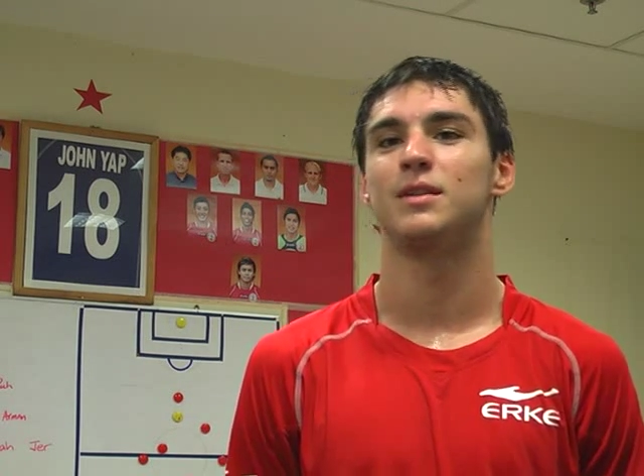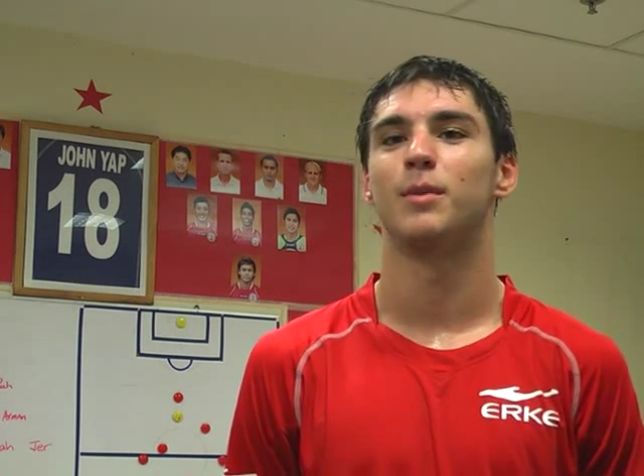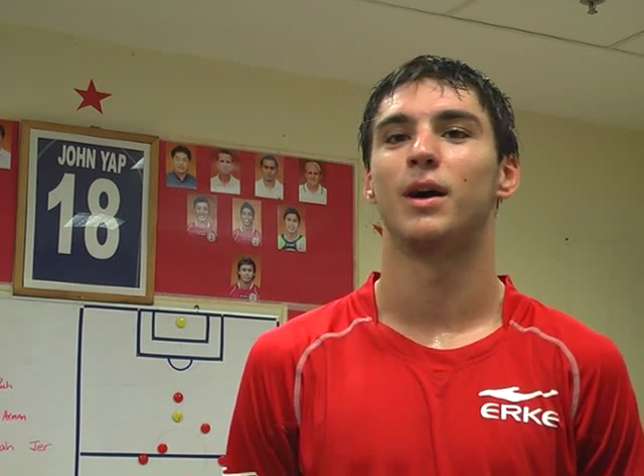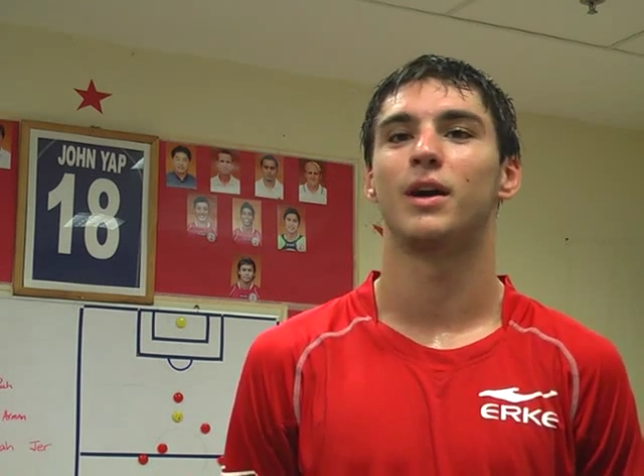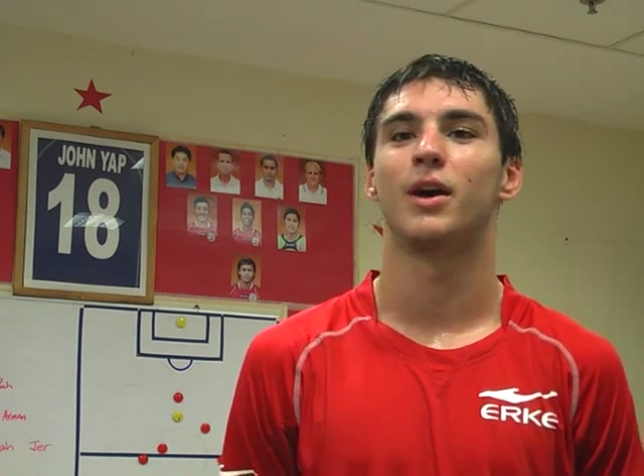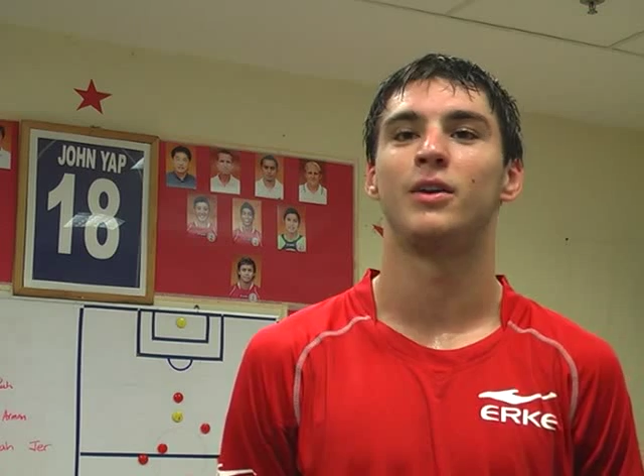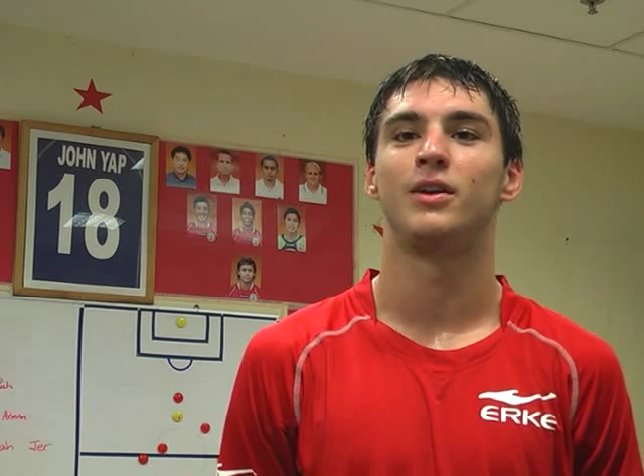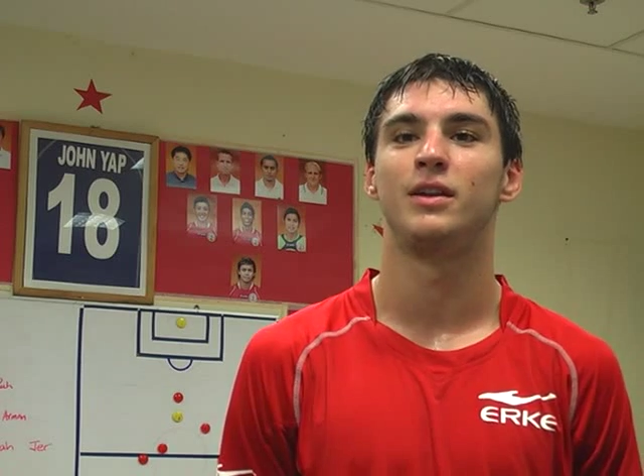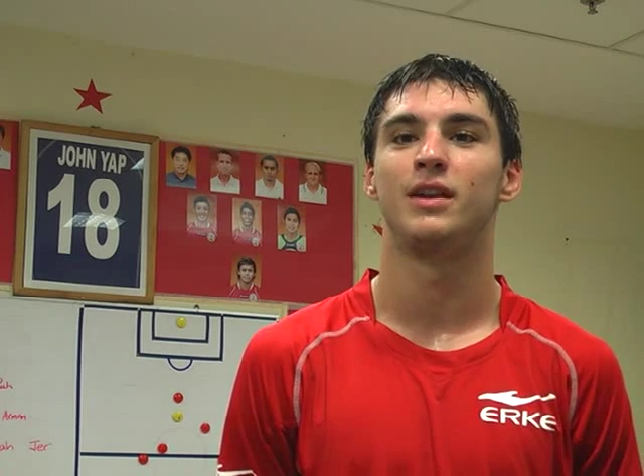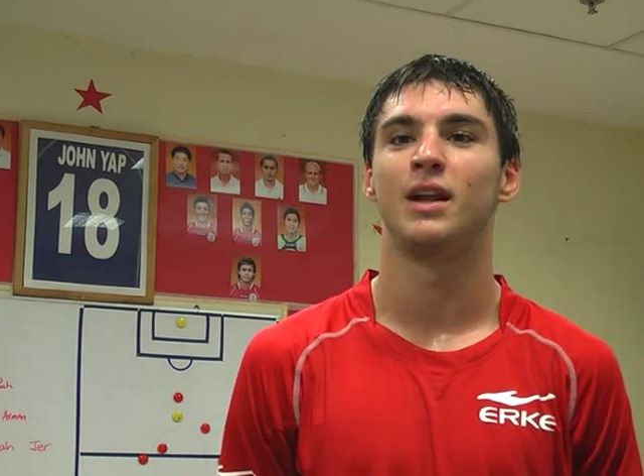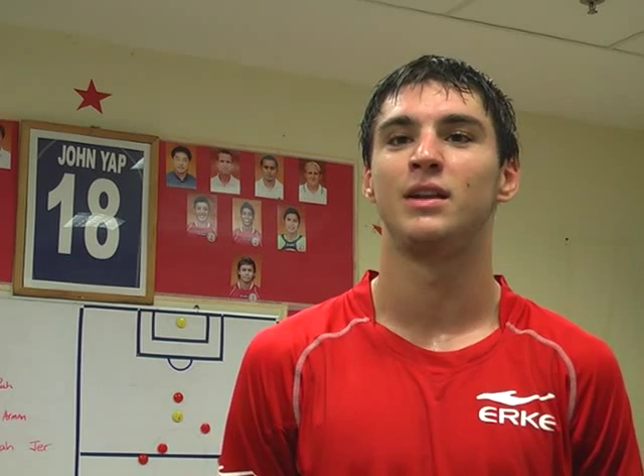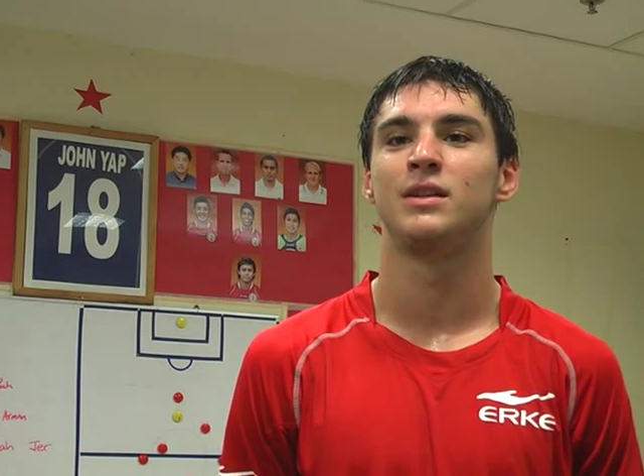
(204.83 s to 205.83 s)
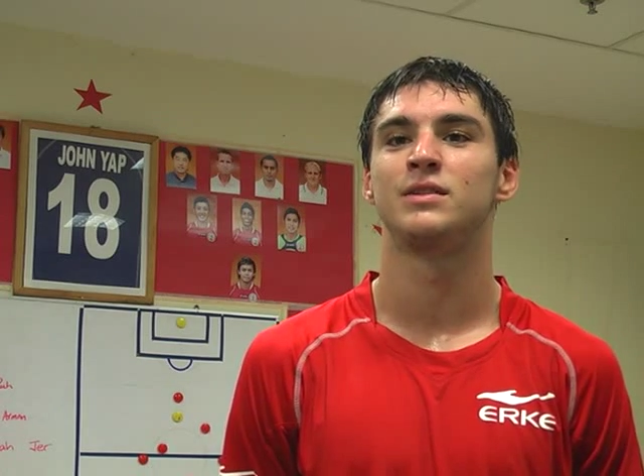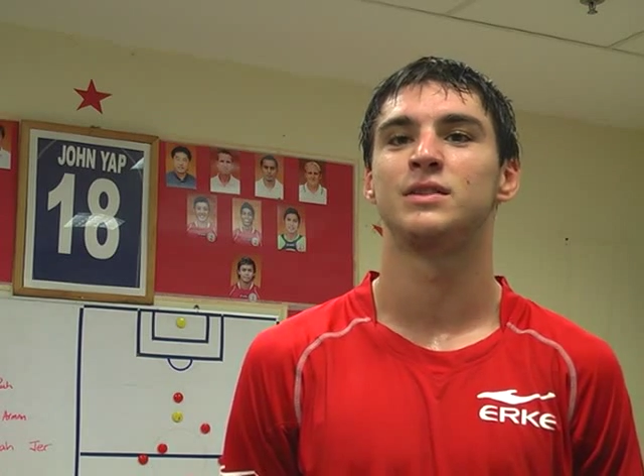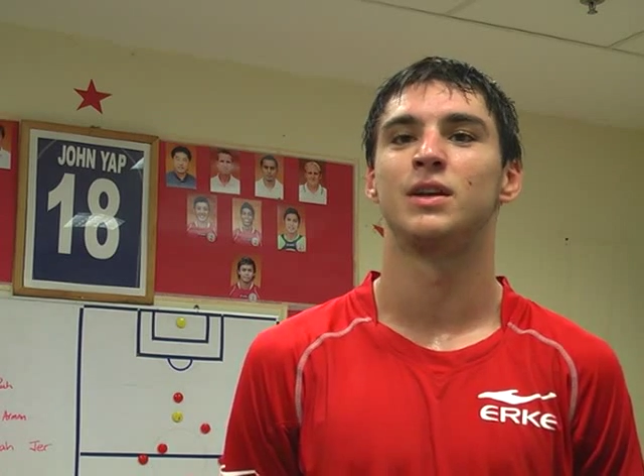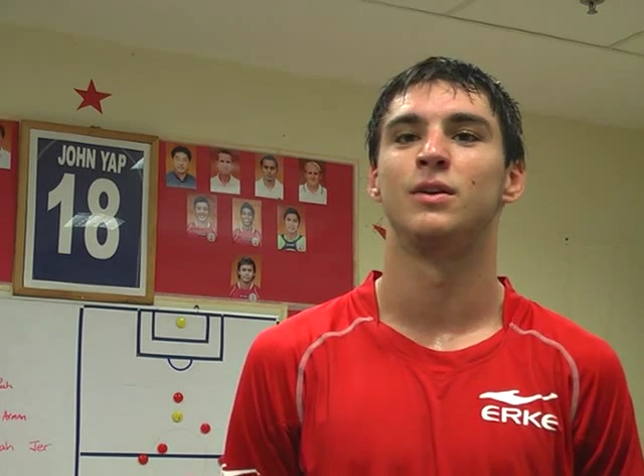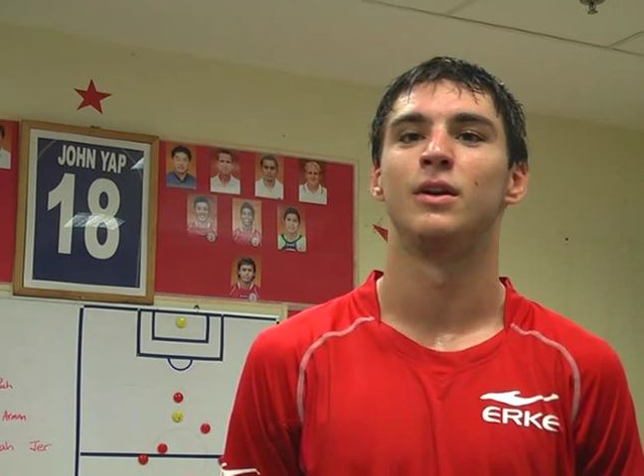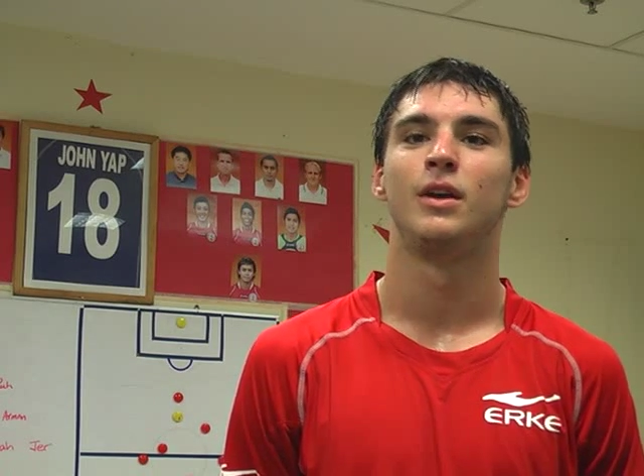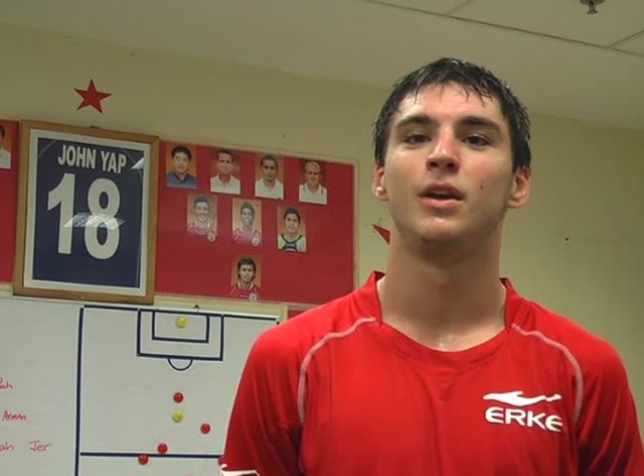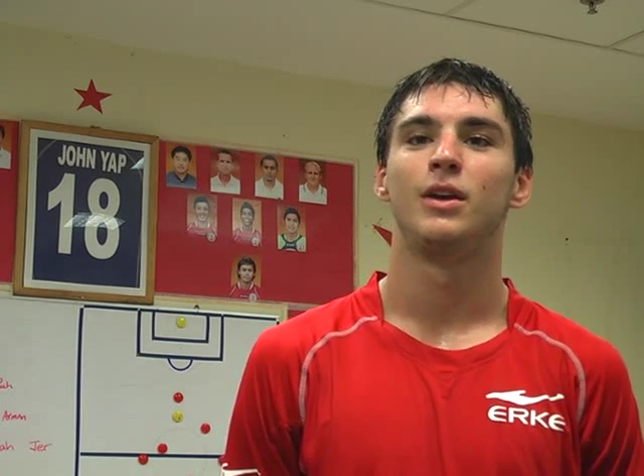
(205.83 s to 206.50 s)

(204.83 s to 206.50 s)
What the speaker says: and Marconi Italians, so,